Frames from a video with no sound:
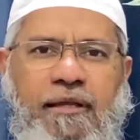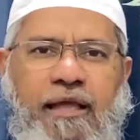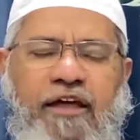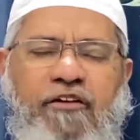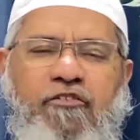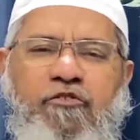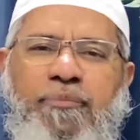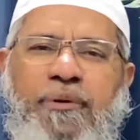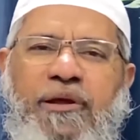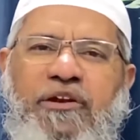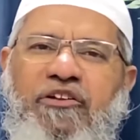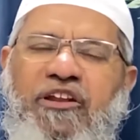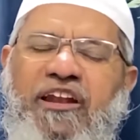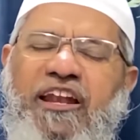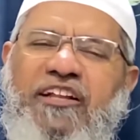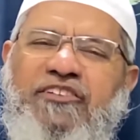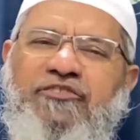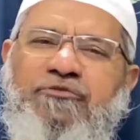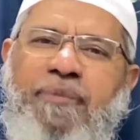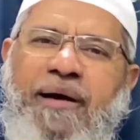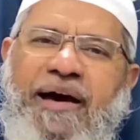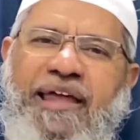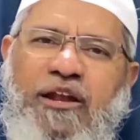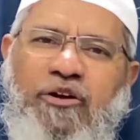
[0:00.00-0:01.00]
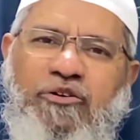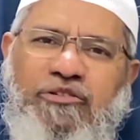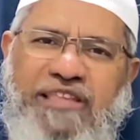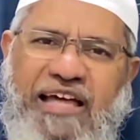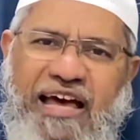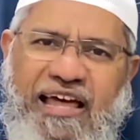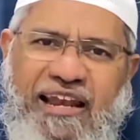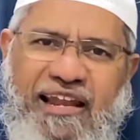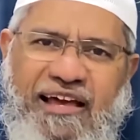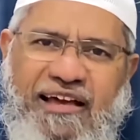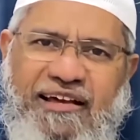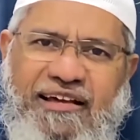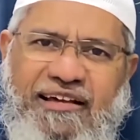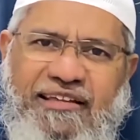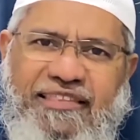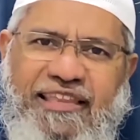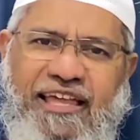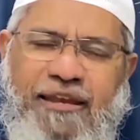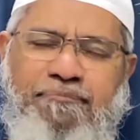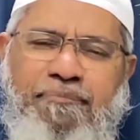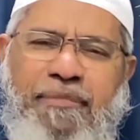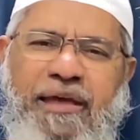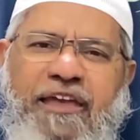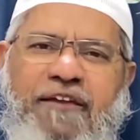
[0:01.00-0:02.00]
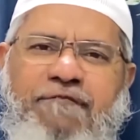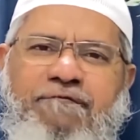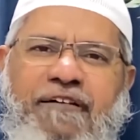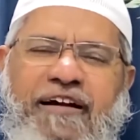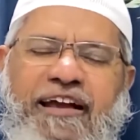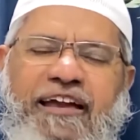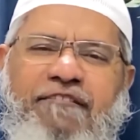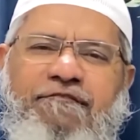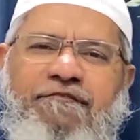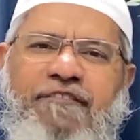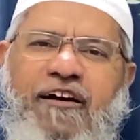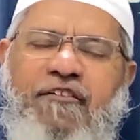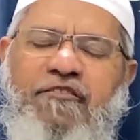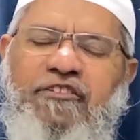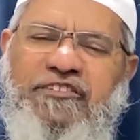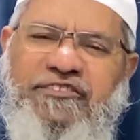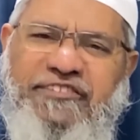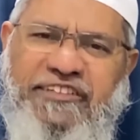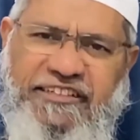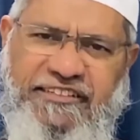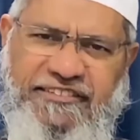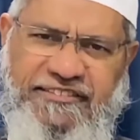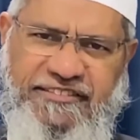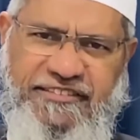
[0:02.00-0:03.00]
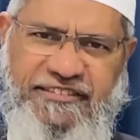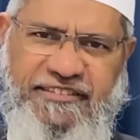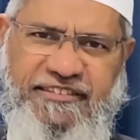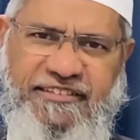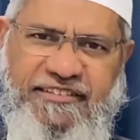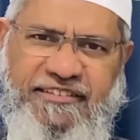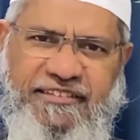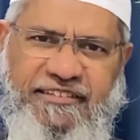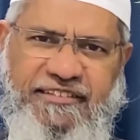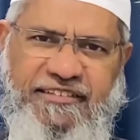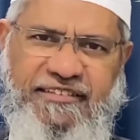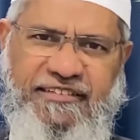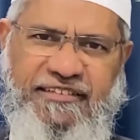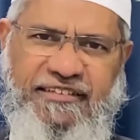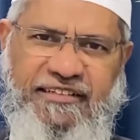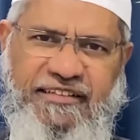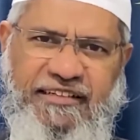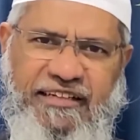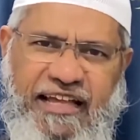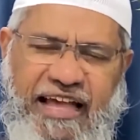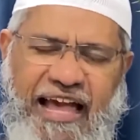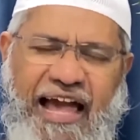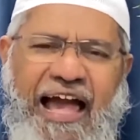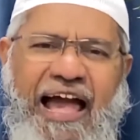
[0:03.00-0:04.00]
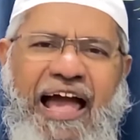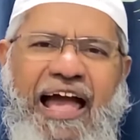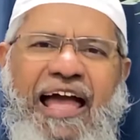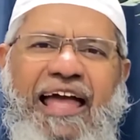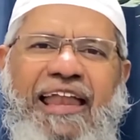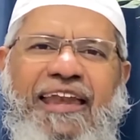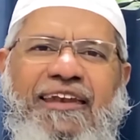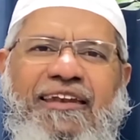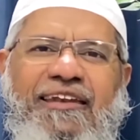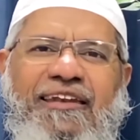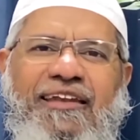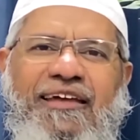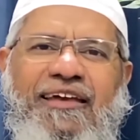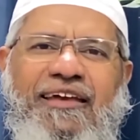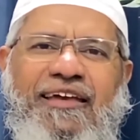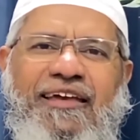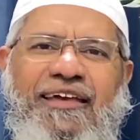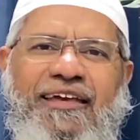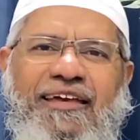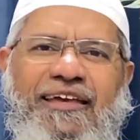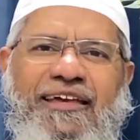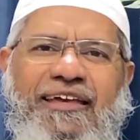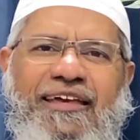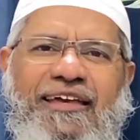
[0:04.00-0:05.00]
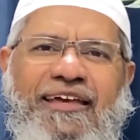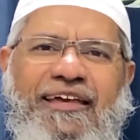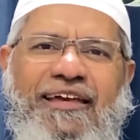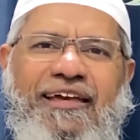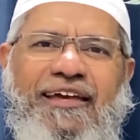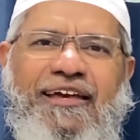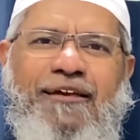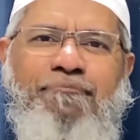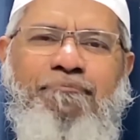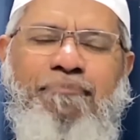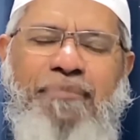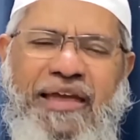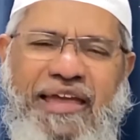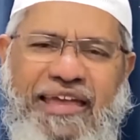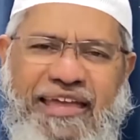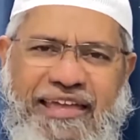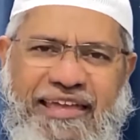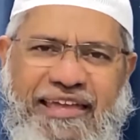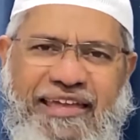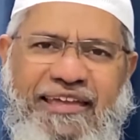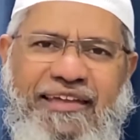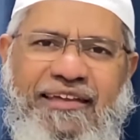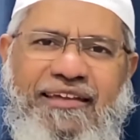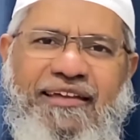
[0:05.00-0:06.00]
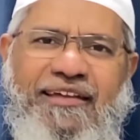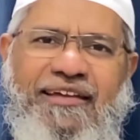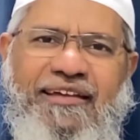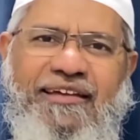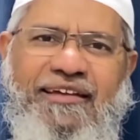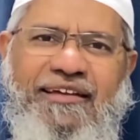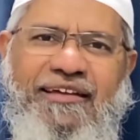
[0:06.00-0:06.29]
And we pray to Allah subhanahu wa ta'ala that may He forgive our sins and may He